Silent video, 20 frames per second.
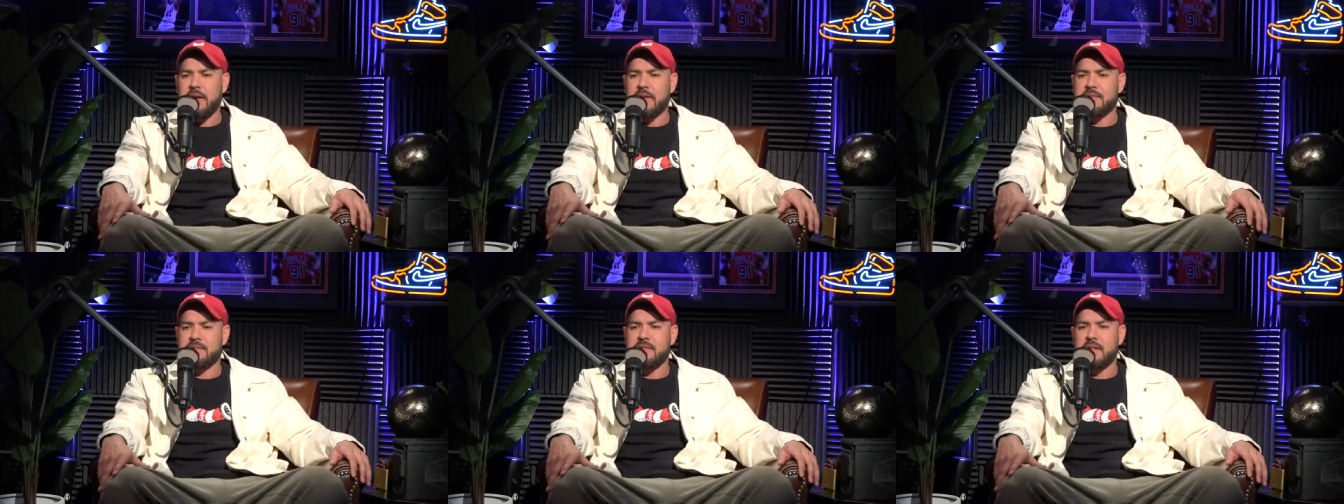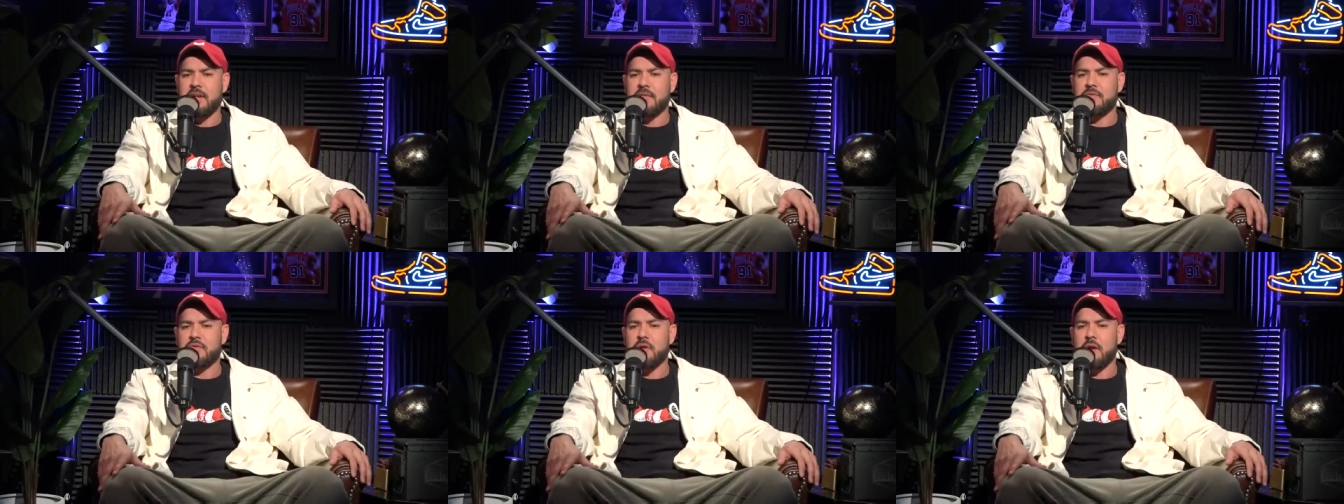
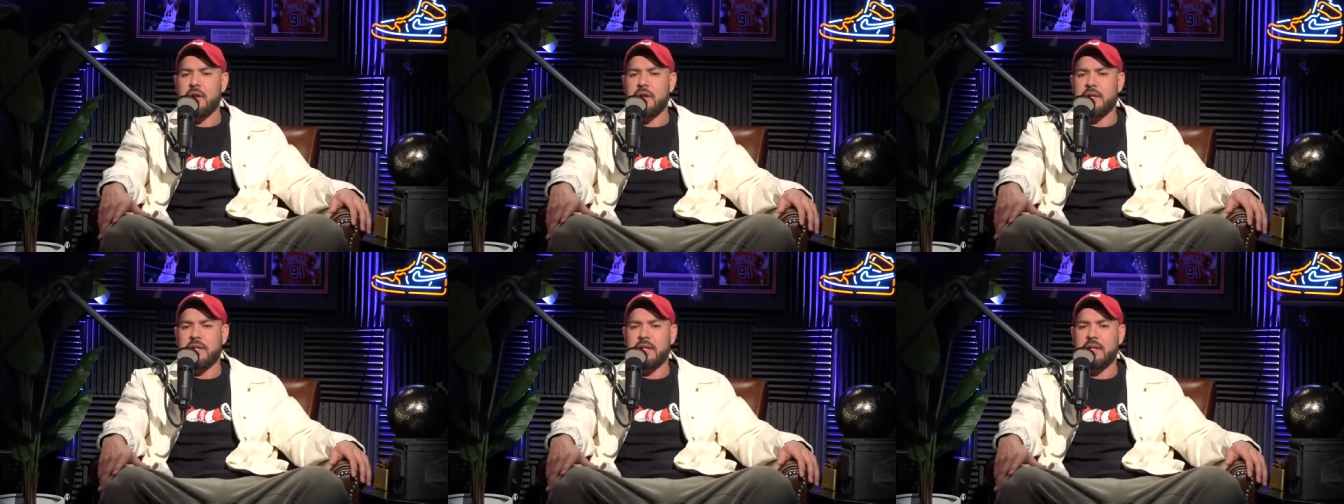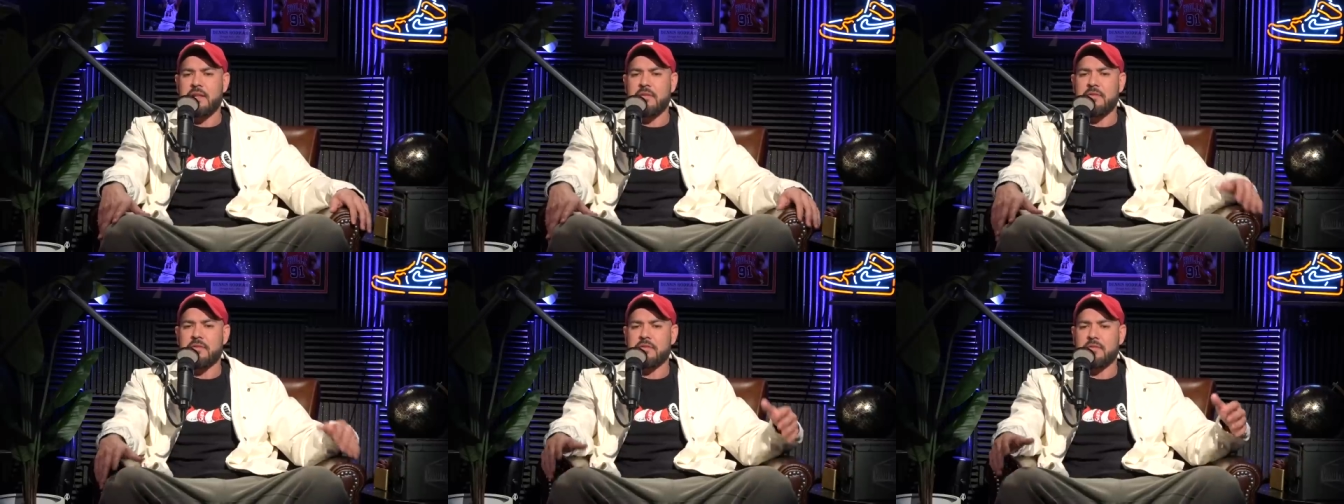instead of trying to
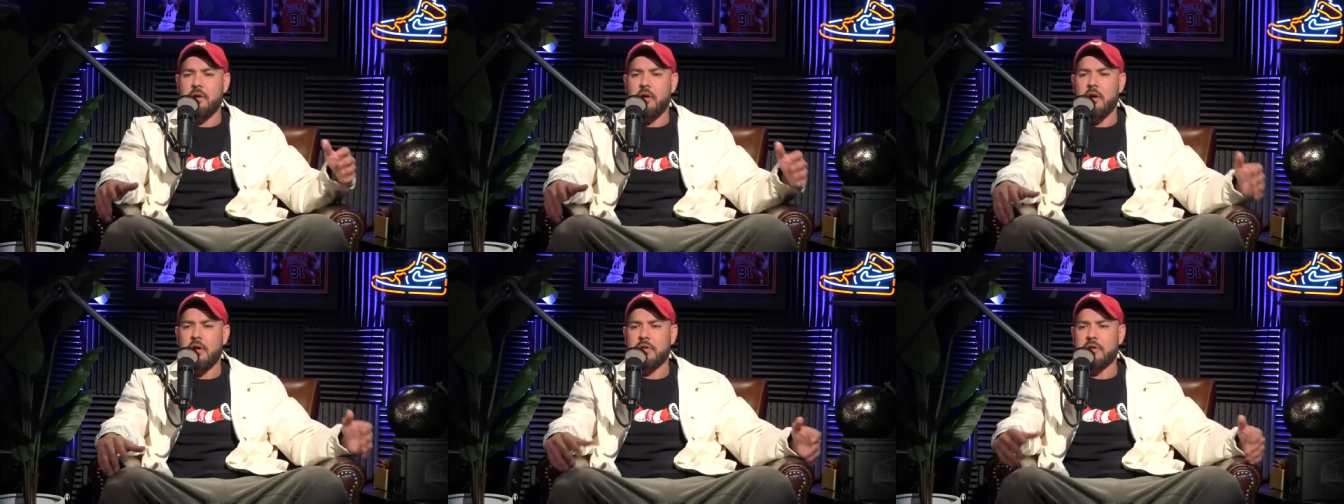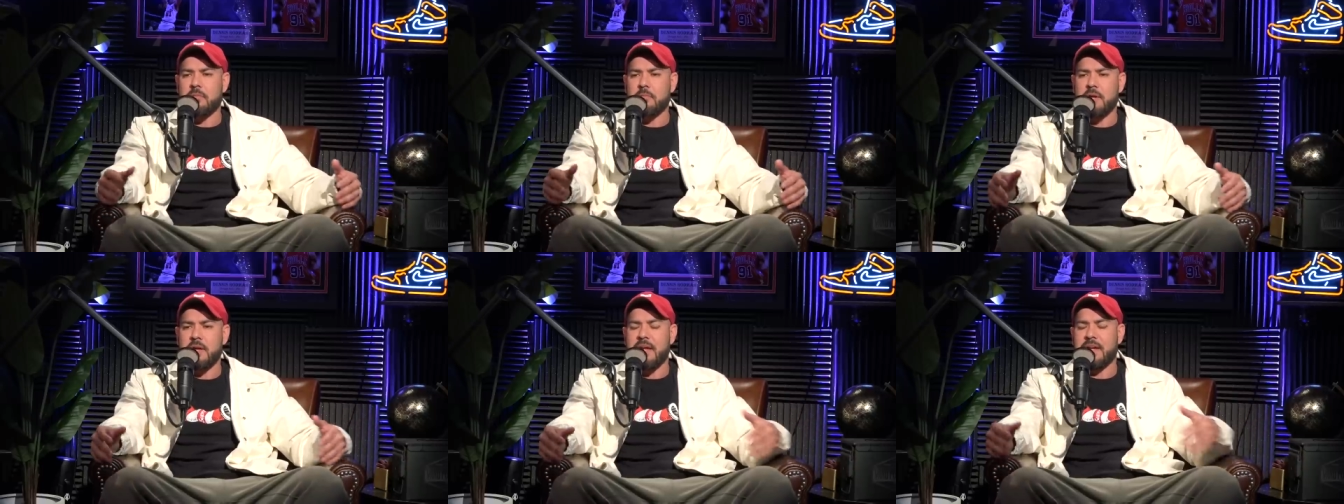get in this
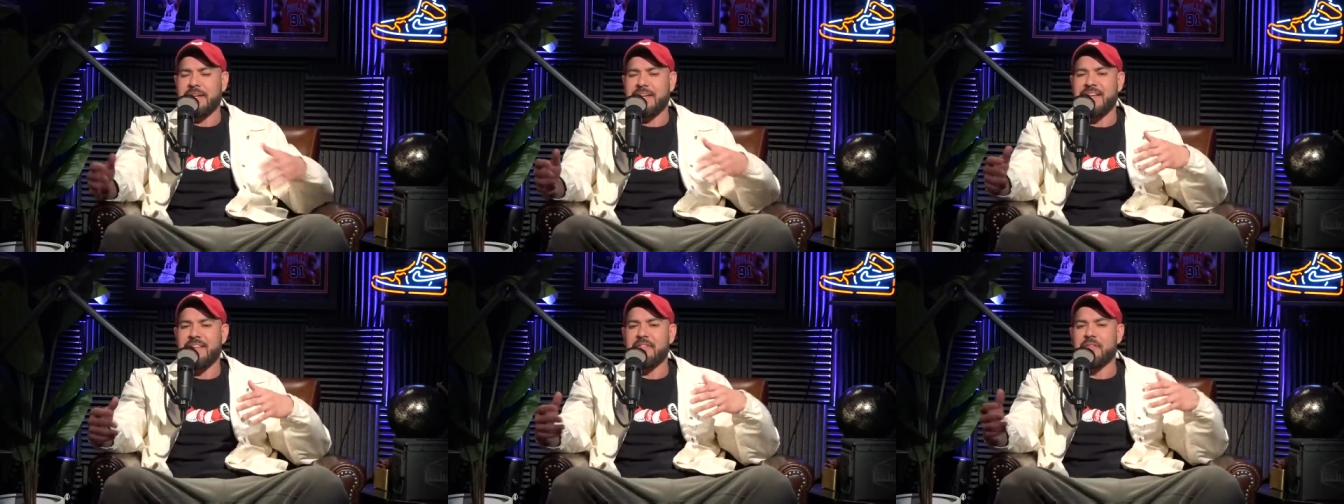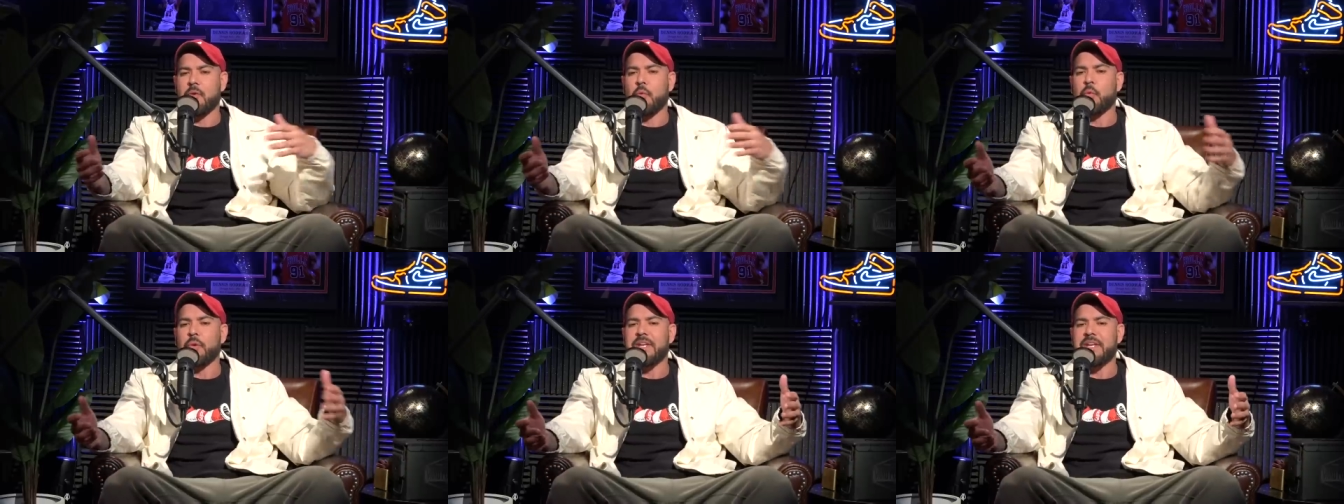argument and get
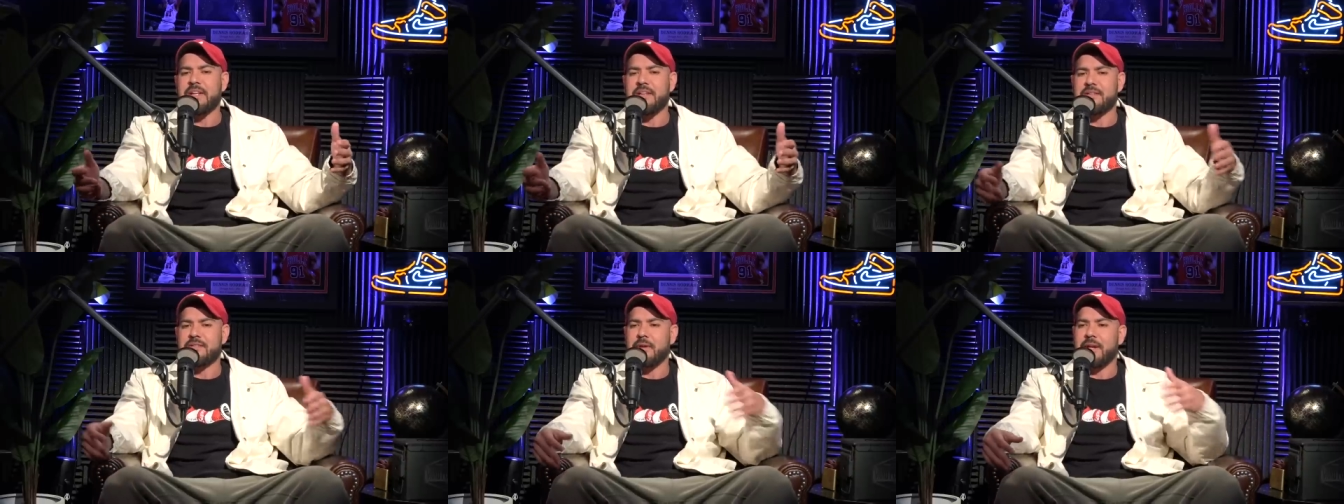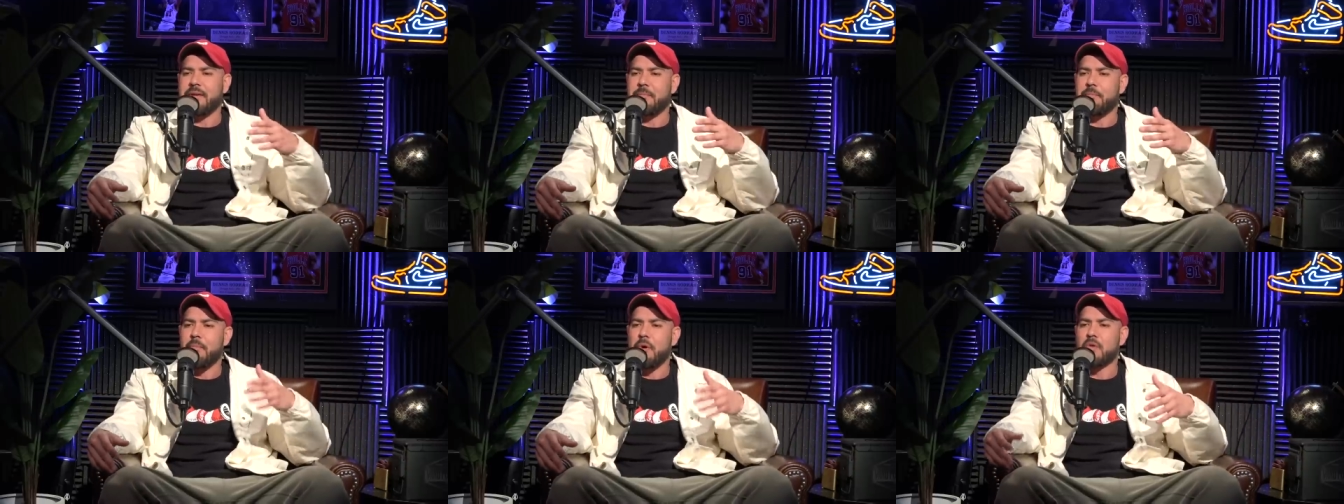in the weeds
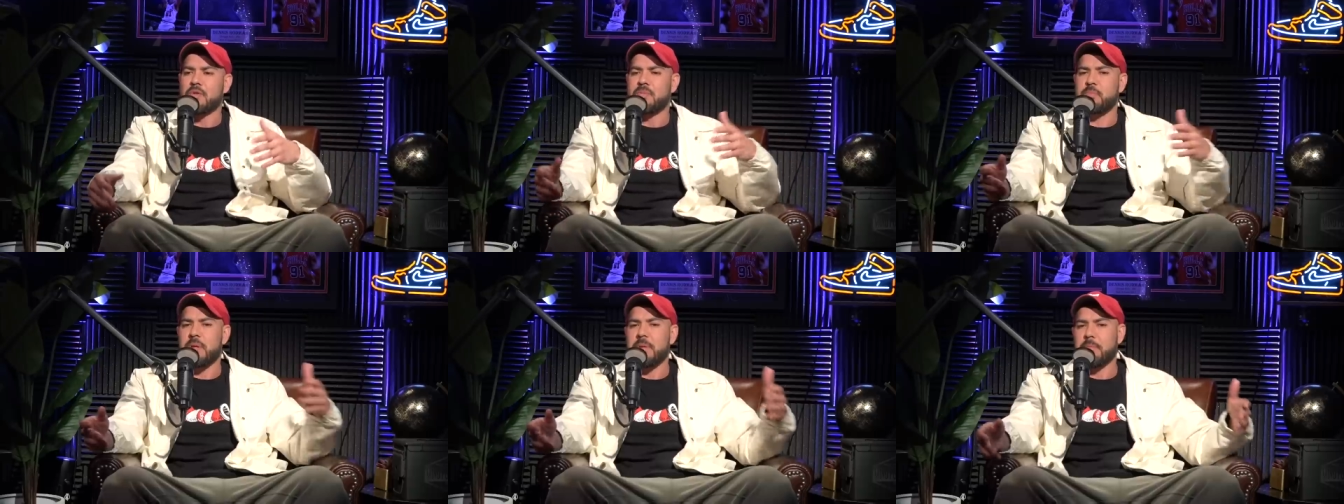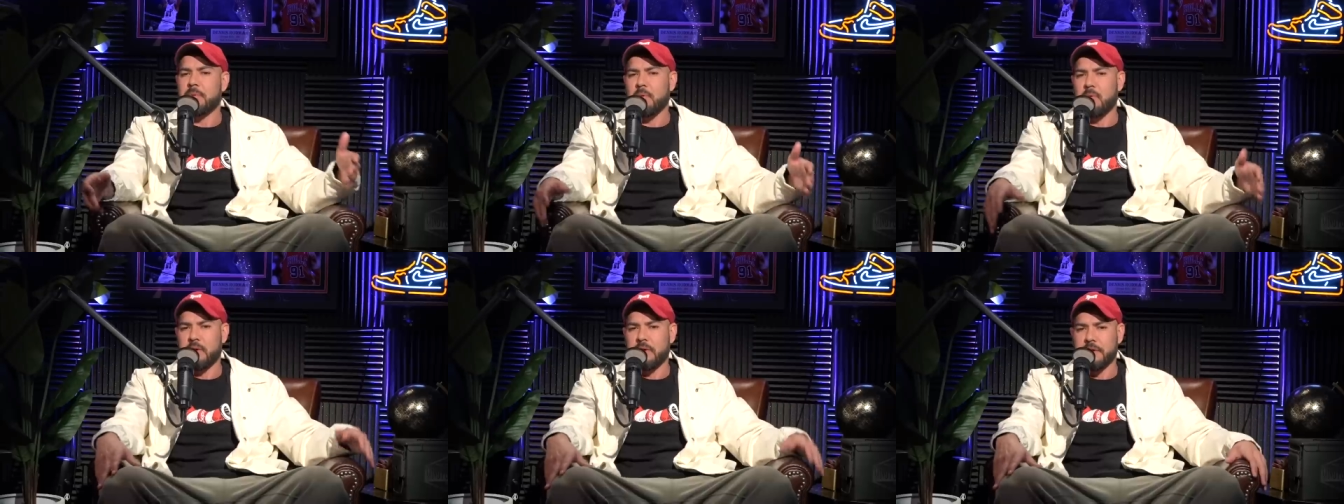like most
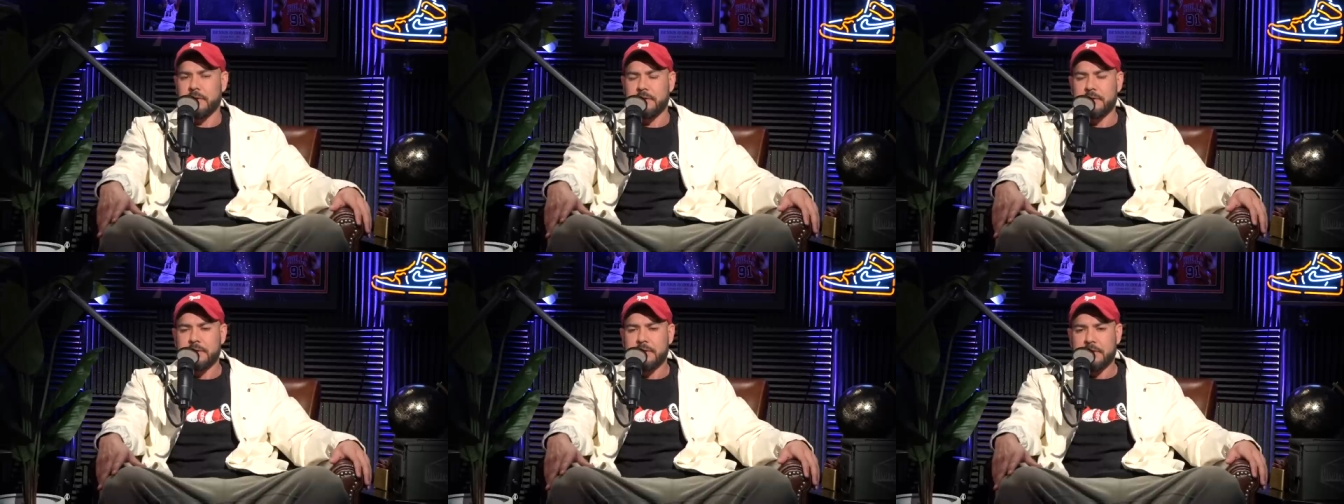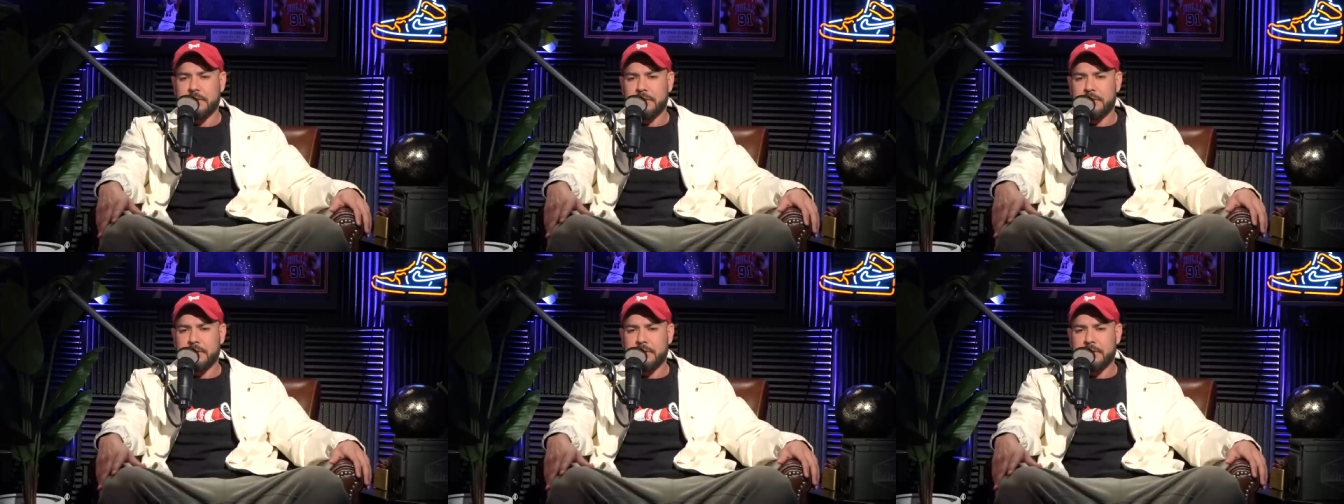people will,